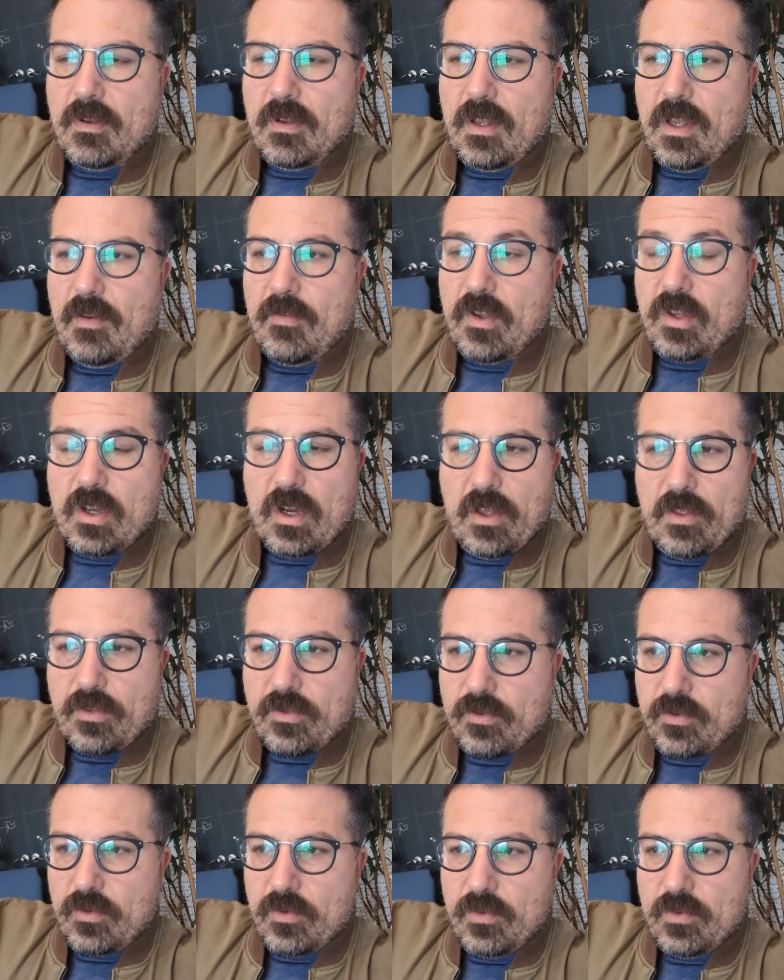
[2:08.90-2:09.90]
having gone
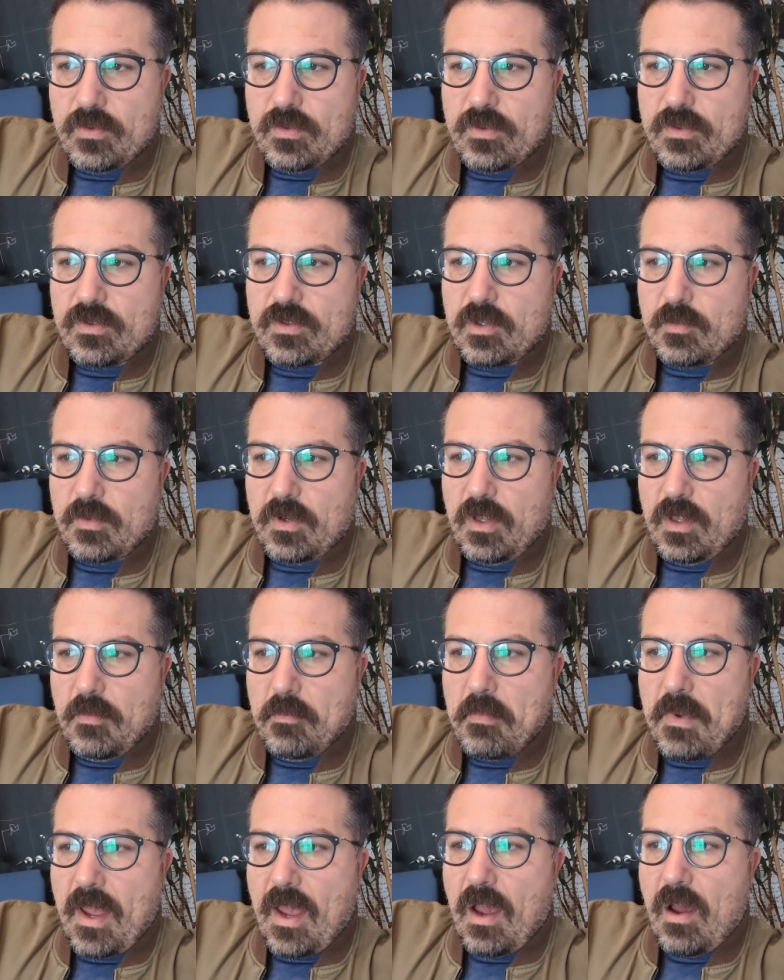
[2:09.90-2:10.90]
through the Sermon on the
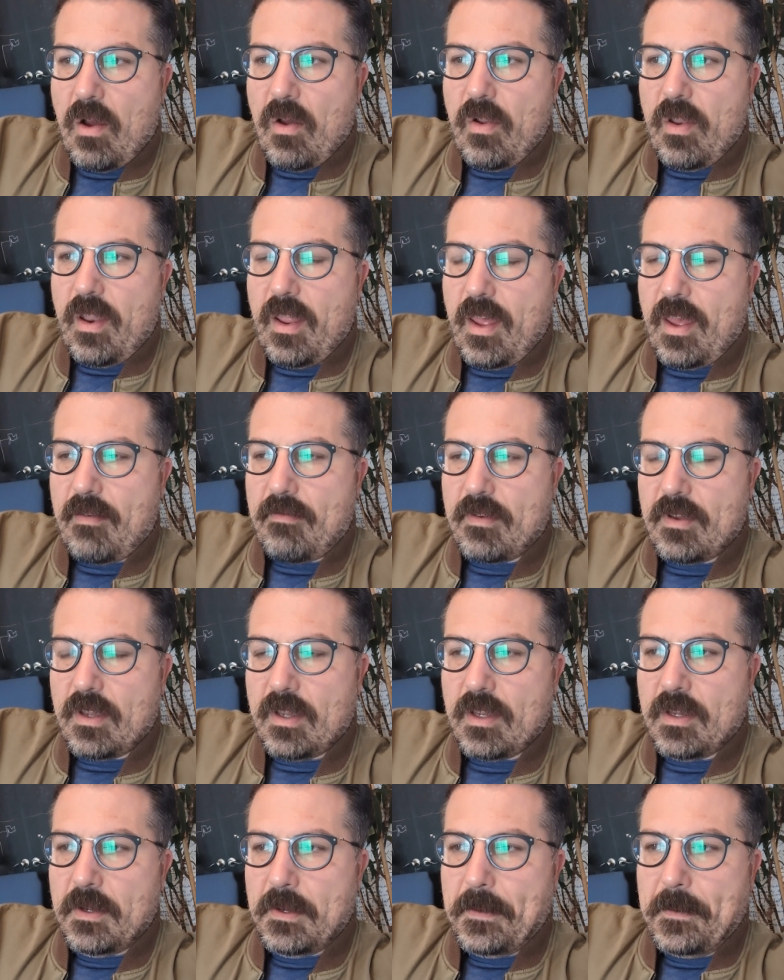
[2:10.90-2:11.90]
Mount,
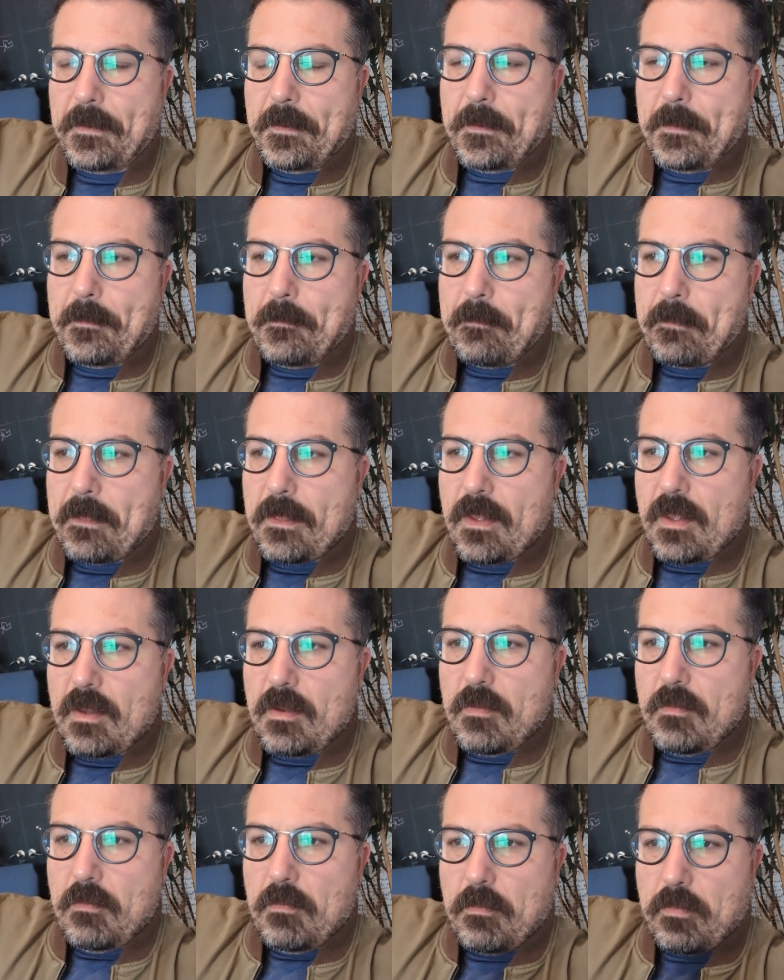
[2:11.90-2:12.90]
having
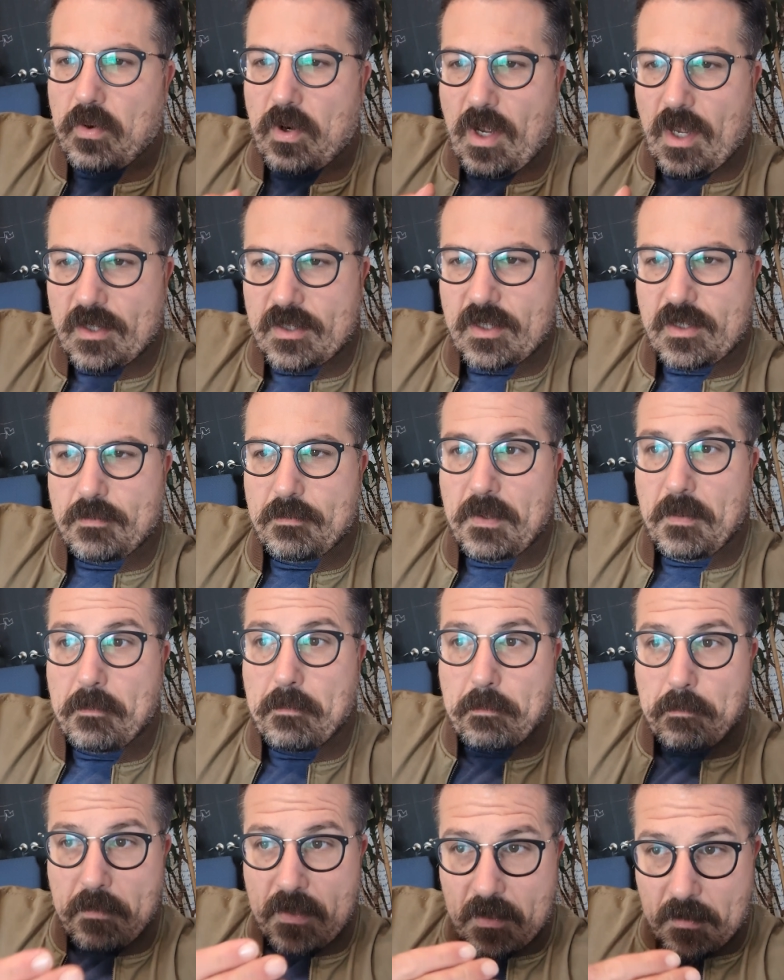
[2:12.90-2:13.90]
processed,
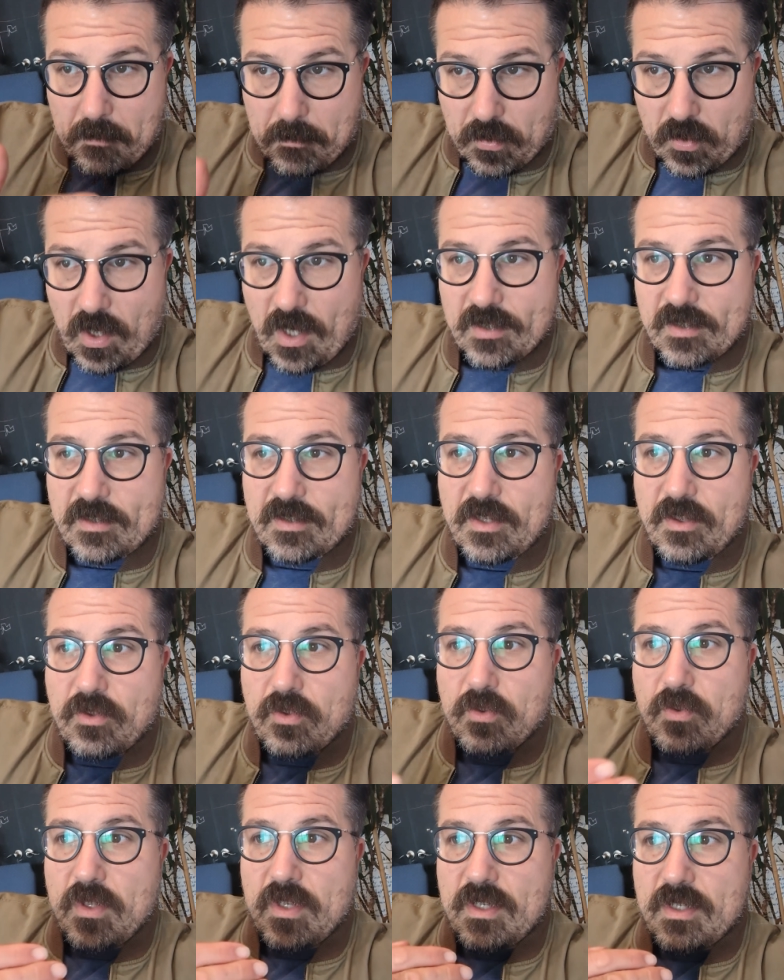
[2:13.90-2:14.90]
been processing
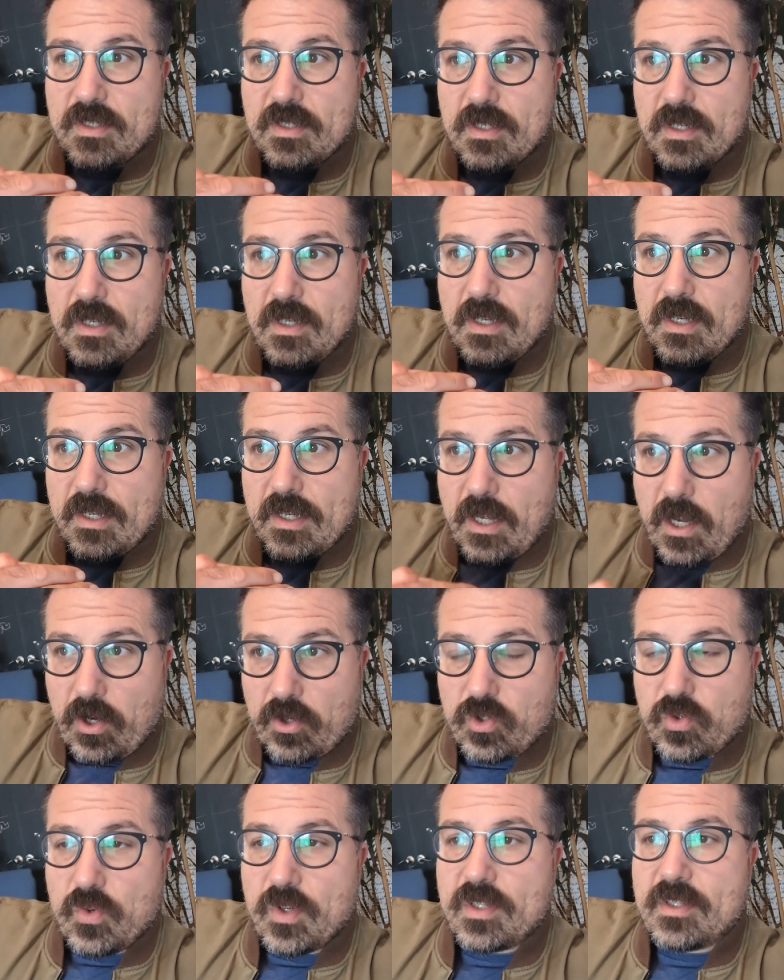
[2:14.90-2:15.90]
through these
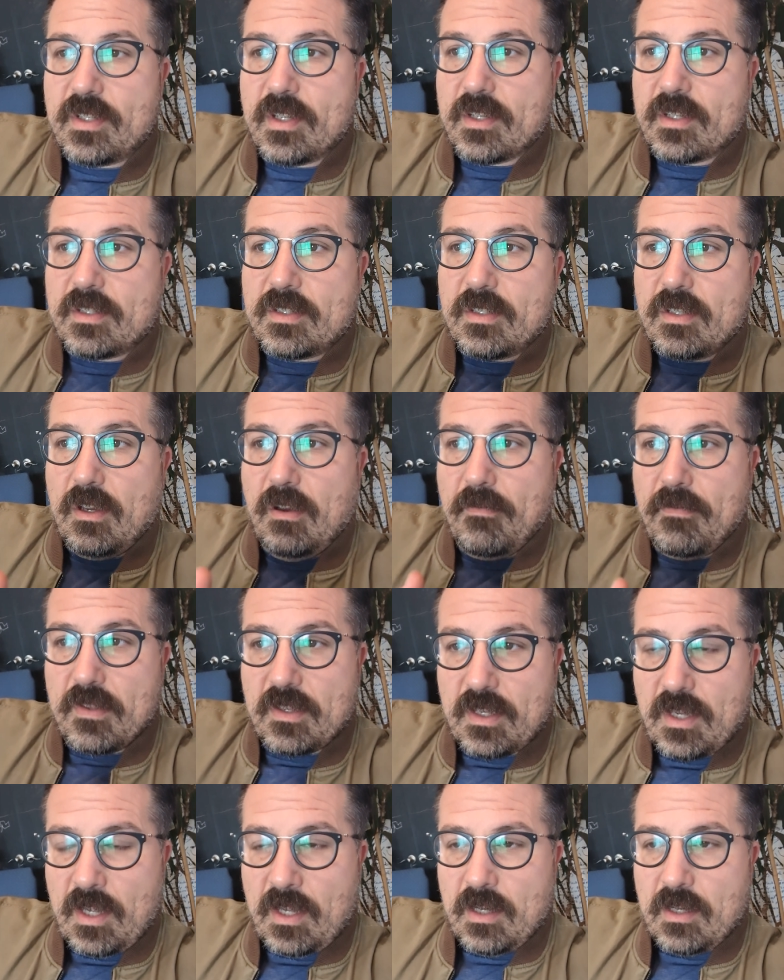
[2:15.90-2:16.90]
characteristics of the
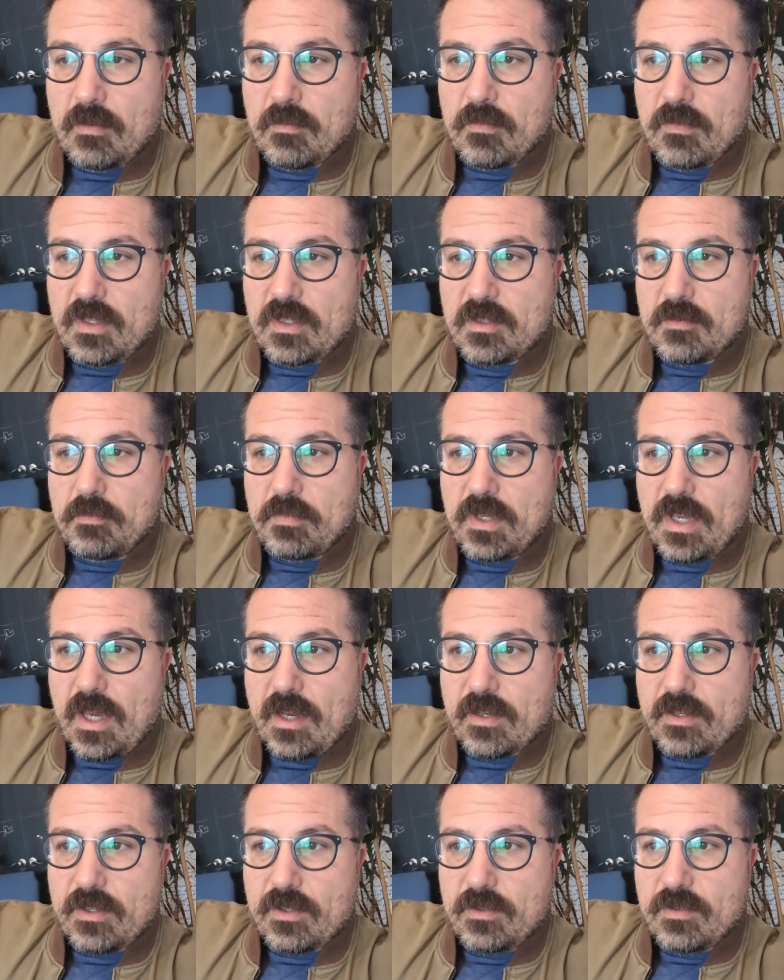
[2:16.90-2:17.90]
kingdom, these
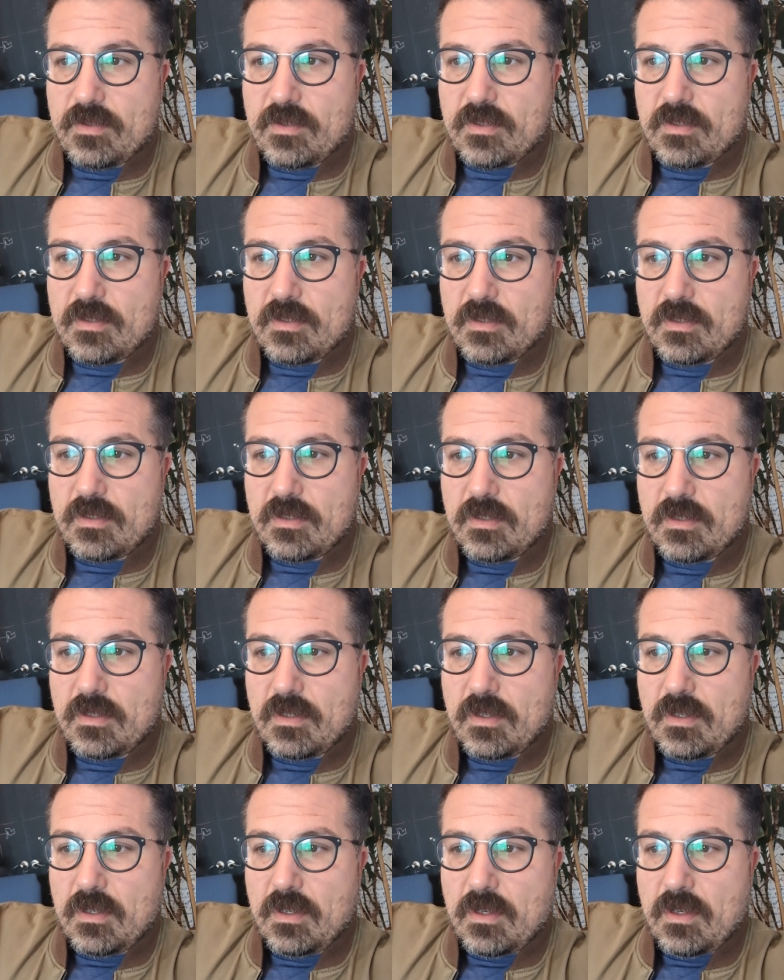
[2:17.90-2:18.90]
Beatitudes,
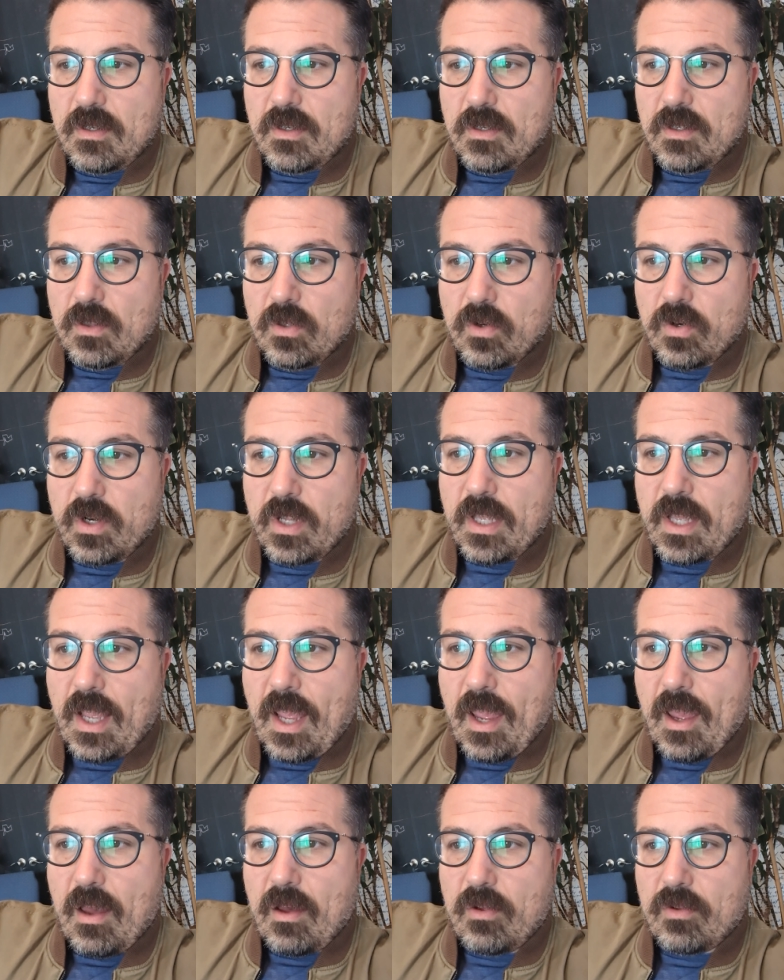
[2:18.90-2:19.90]
learning
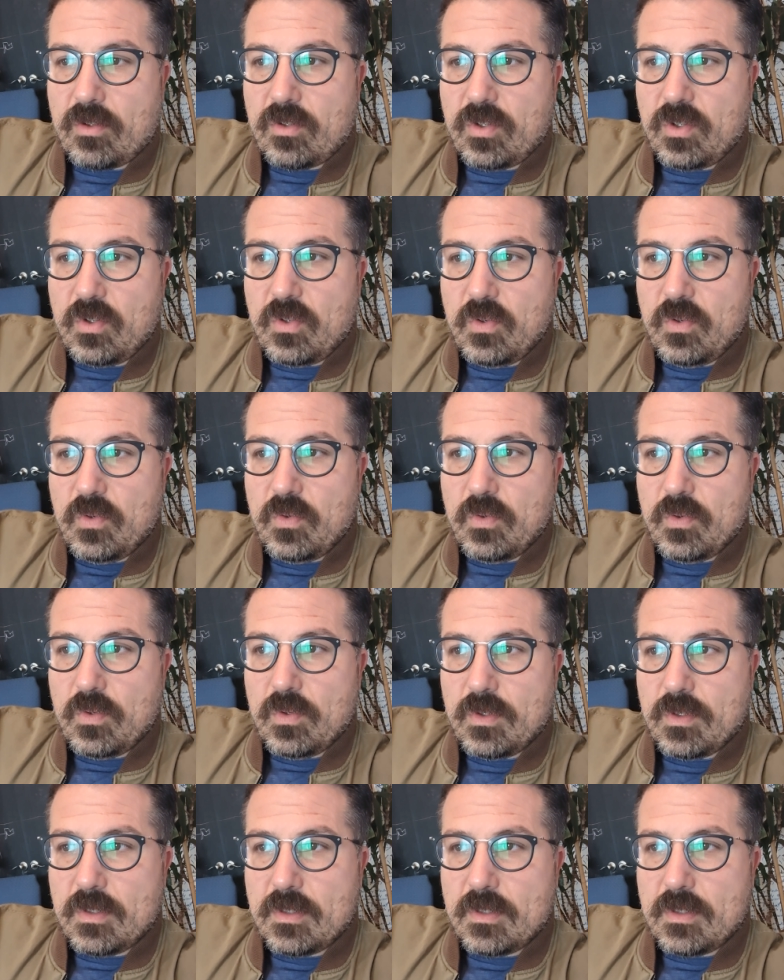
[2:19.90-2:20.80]
how to